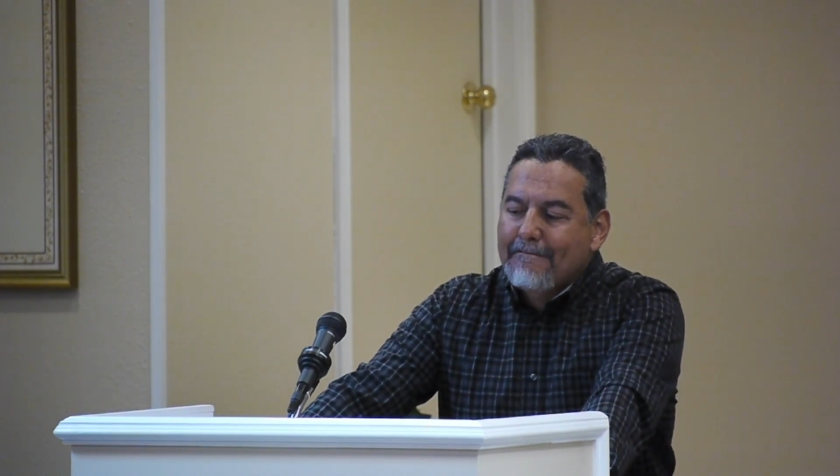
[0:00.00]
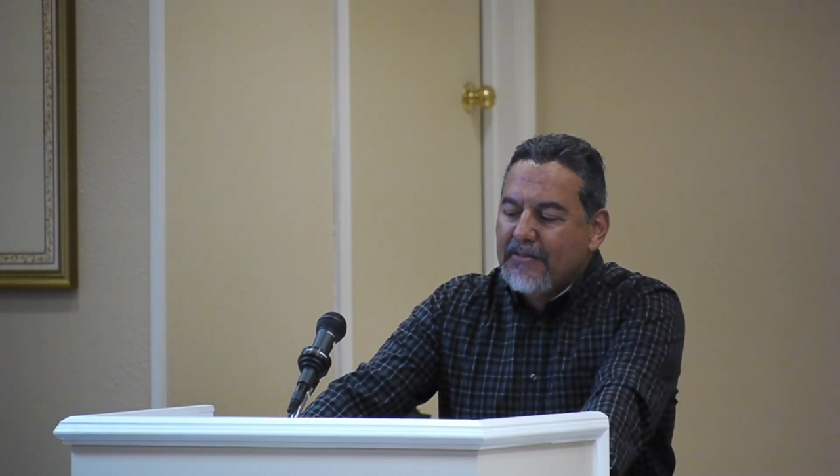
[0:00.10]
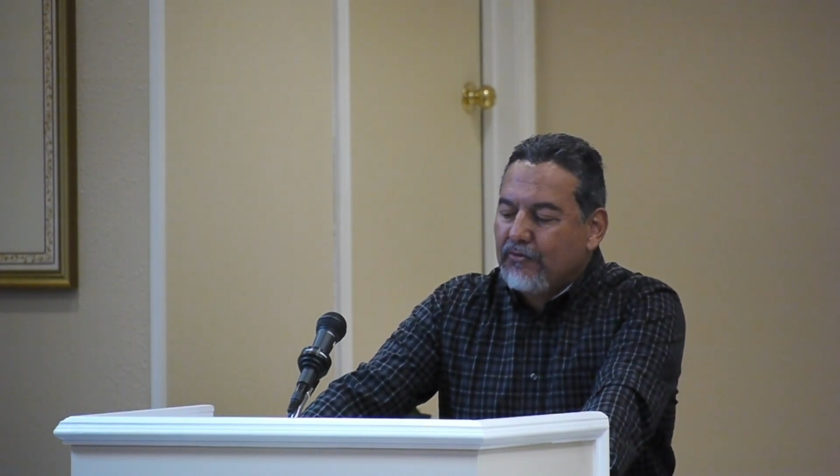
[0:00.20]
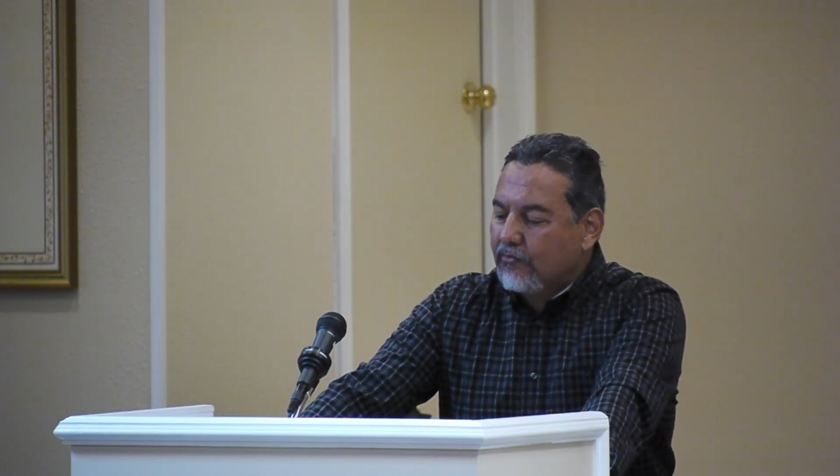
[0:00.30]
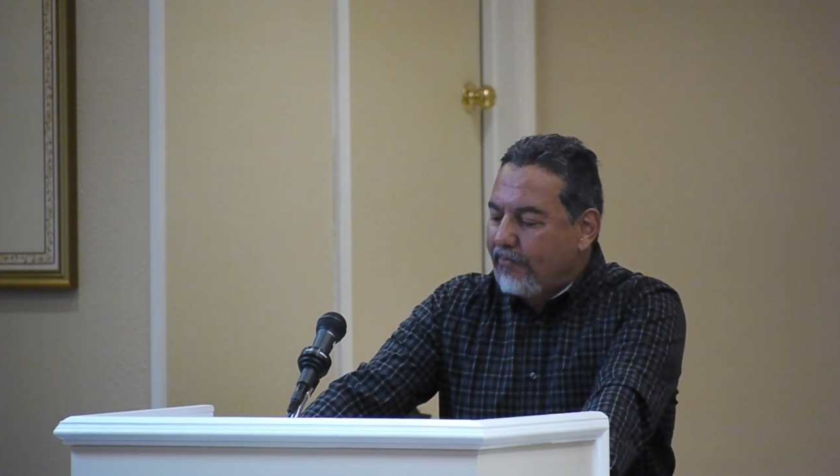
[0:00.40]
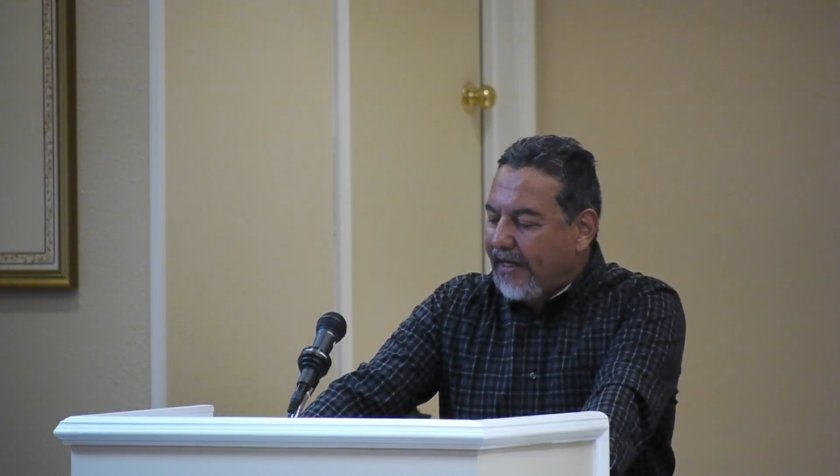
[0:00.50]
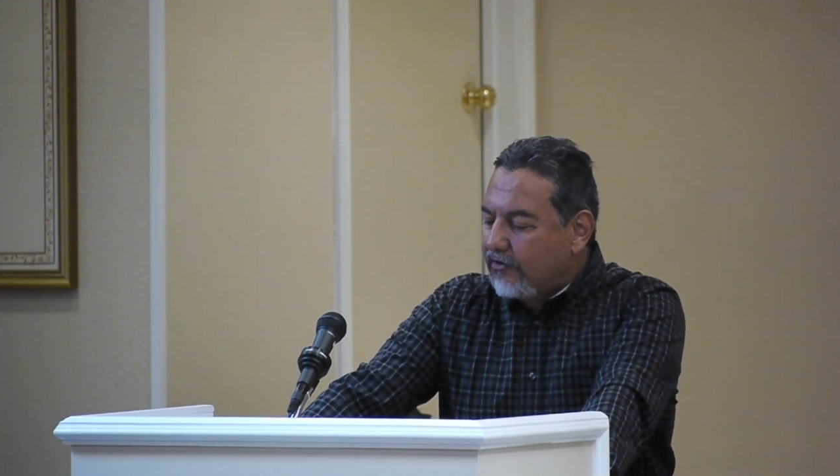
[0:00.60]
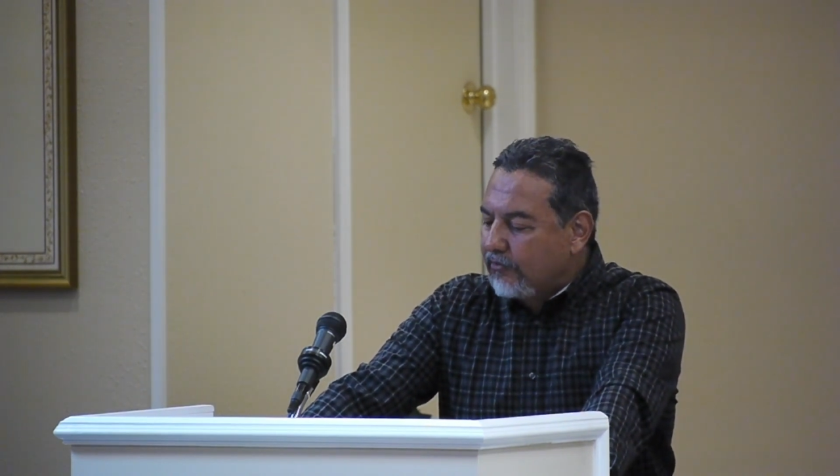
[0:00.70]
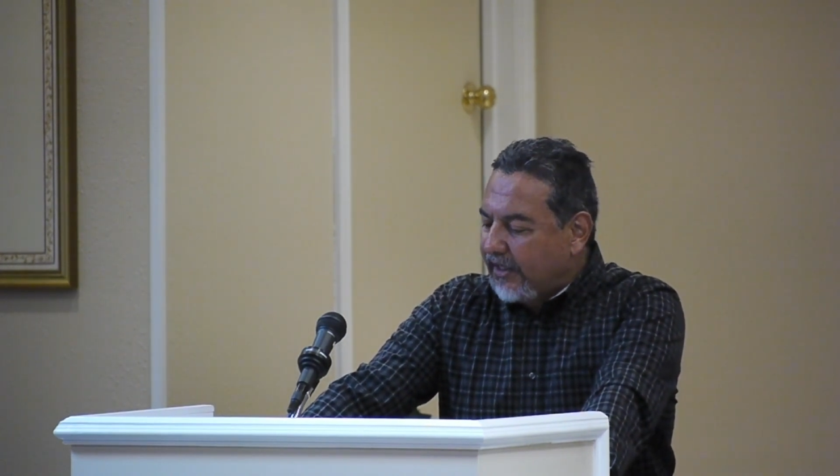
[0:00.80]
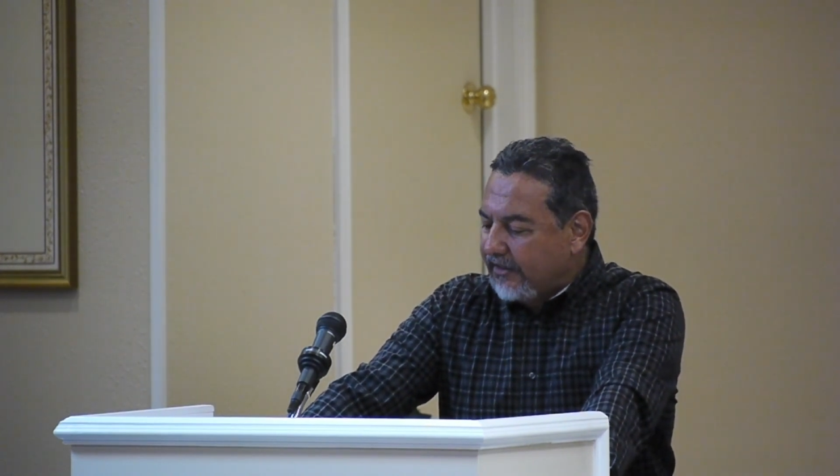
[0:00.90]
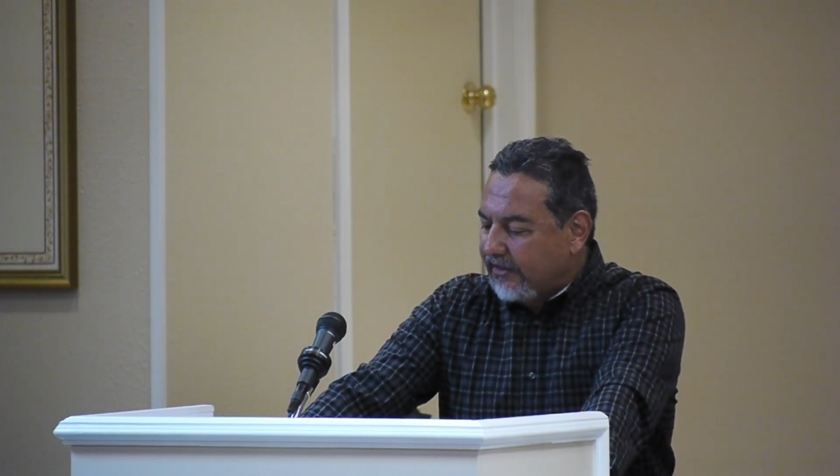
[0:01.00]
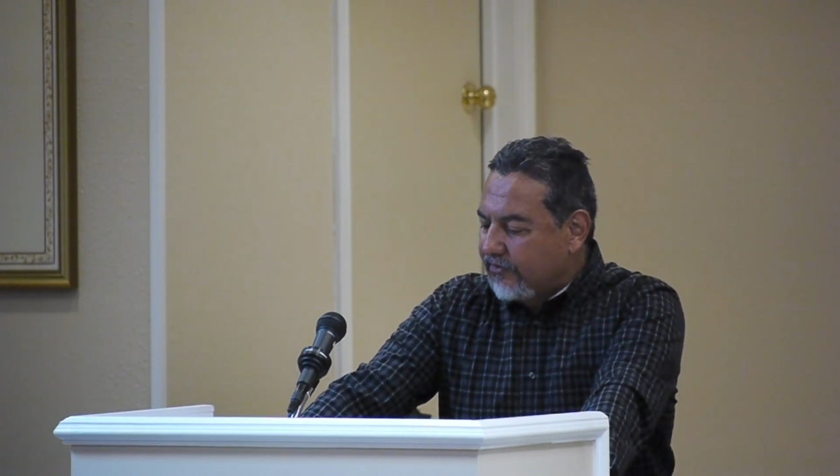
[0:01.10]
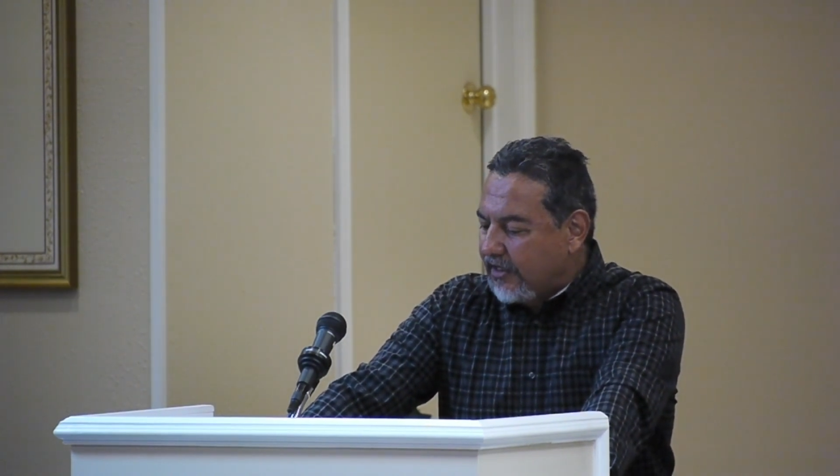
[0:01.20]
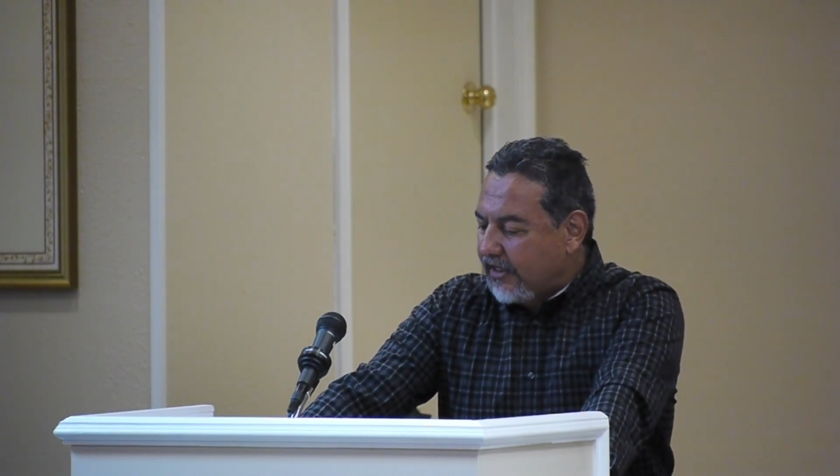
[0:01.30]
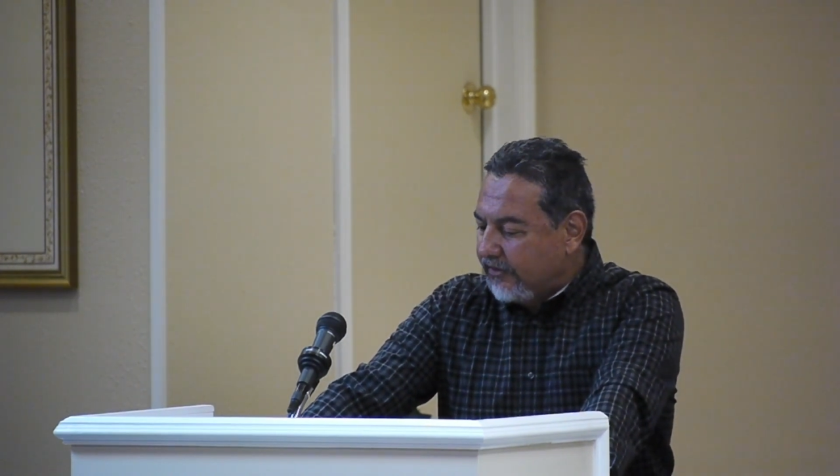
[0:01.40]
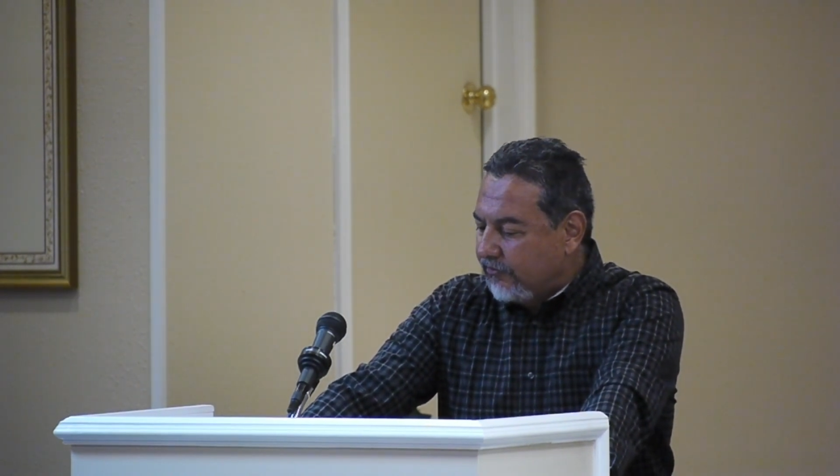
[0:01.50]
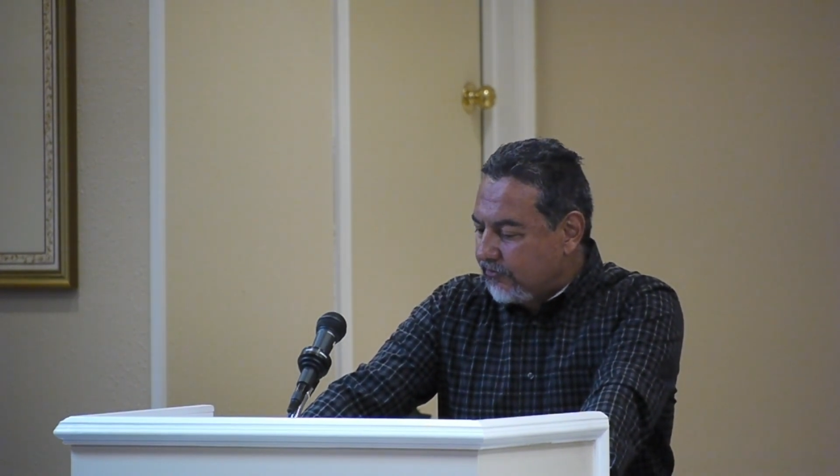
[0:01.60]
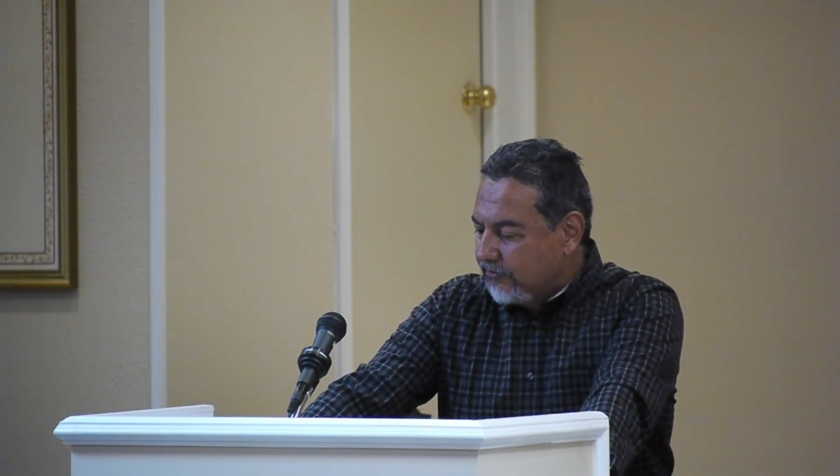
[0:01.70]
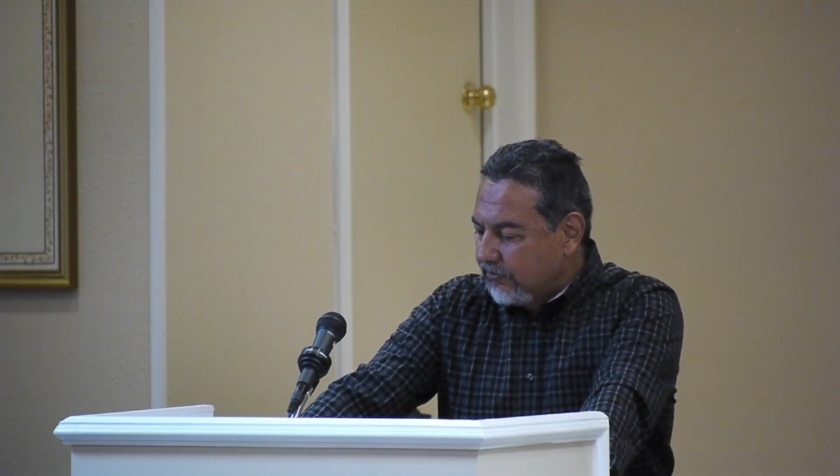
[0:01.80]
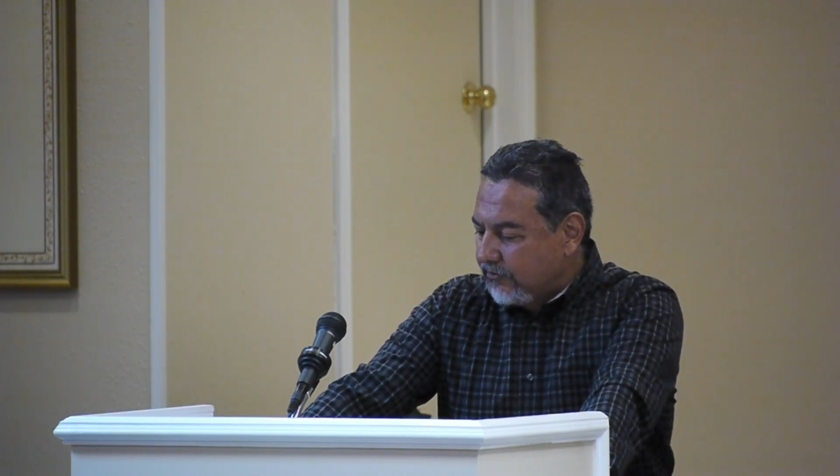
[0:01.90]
He was bound by these gods,